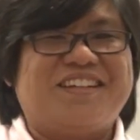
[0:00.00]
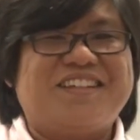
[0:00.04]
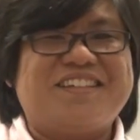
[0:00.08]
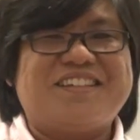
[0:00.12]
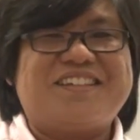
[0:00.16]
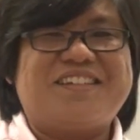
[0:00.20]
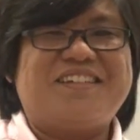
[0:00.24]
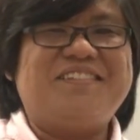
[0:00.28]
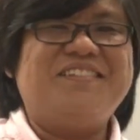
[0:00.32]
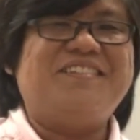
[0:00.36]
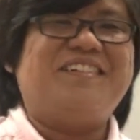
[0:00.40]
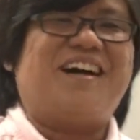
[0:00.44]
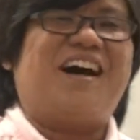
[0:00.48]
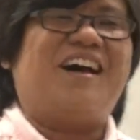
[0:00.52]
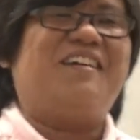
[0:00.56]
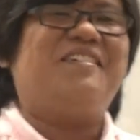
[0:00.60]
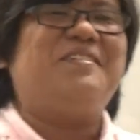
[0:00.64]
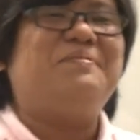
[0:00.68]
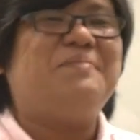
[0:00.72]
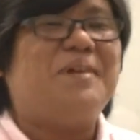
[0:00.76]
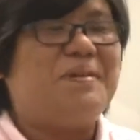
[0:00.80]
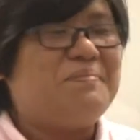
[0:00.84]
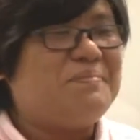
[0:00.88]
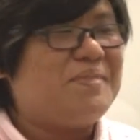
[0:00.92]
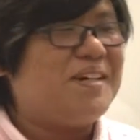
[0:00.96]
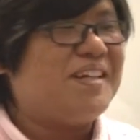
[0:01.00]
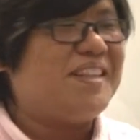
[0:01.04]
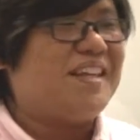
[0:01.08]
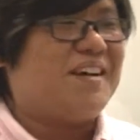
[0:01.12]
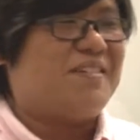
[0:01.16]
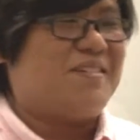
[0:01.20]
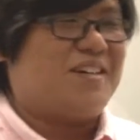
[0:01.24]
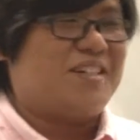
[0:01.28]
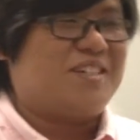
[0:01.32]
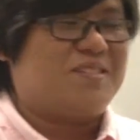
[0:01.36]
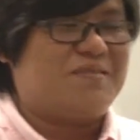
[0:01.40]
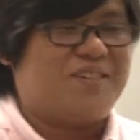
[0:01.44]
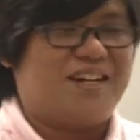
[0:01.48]
So I remember
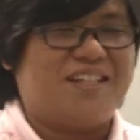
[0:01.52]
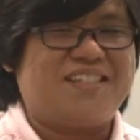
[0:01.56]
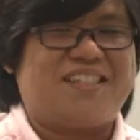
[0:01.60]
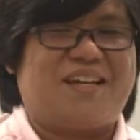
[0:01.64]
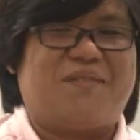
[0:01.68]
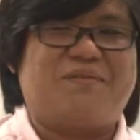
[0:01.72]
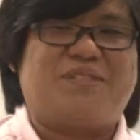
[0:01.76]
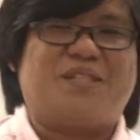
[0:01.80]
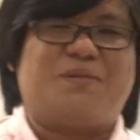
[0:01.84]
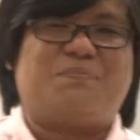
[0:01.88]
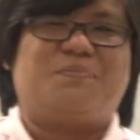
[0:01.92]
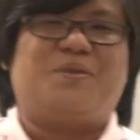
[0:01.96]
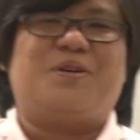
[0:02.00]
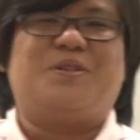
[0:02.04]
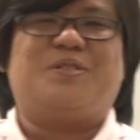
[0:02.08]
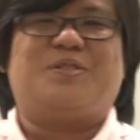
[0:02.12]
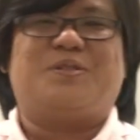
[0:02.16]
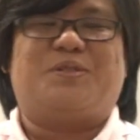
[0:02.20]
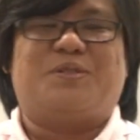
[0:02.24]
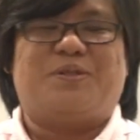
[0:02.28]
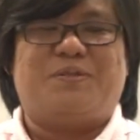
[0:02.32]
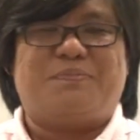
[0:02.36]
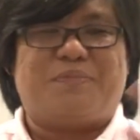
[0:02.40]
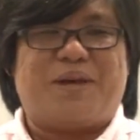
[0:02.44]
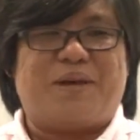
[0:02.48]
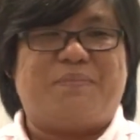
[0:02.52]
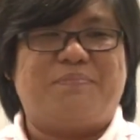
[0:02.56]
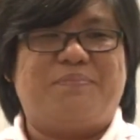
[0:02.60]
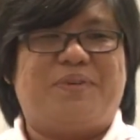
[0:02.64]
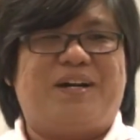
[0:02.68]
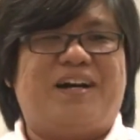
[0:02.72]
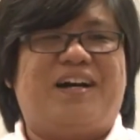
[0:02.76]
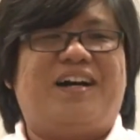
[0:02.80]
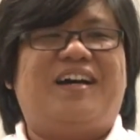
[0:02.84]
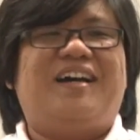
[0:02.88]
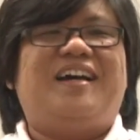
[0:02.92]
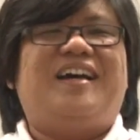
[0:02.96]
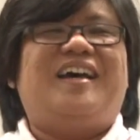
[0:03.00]
there was once I'm supposed to
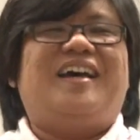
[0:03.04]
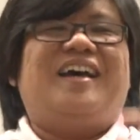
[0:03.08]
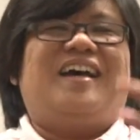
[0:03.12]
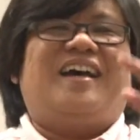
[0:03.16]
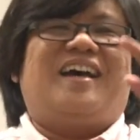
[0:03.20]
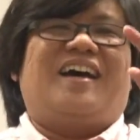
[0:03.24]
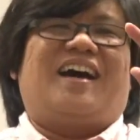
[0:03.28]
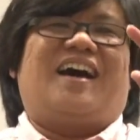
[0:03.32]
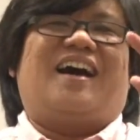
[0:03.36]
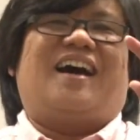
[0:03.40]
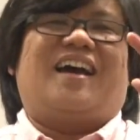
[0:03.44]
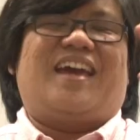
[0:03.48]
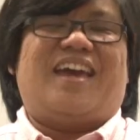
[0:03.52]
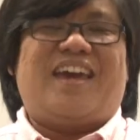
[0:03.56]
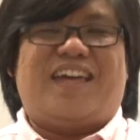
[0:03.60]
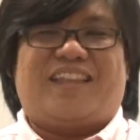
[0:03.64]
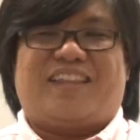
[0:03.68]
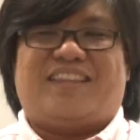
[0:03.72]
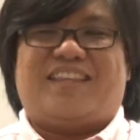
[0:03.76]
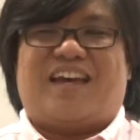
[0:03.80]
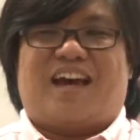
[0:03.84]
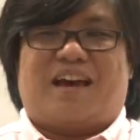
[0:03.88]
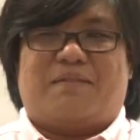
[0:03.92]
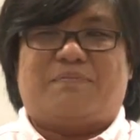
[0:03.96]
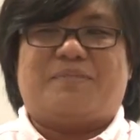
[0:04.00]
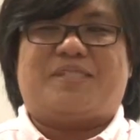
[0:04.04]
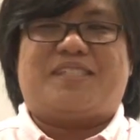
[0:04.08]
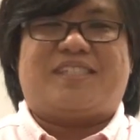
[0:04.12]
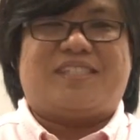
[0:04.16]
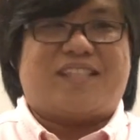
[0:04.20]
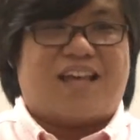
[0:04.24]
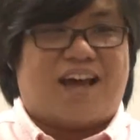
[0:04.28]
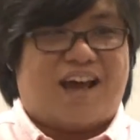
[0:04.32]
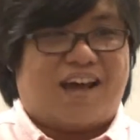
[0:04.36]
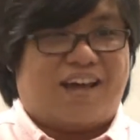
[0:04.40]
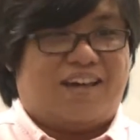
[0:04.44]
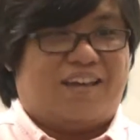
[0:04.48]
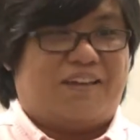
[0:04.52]
remember uh, 8 times
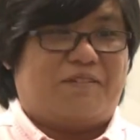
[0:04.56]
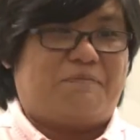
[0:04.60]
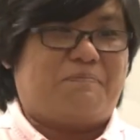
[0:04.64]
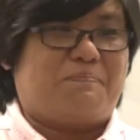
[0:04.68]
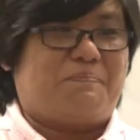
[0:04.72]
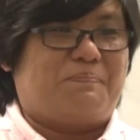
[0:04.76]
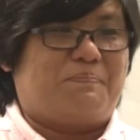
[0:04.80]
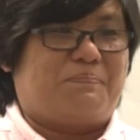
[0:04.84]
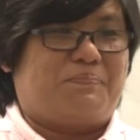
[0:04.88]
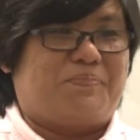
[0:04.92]
9.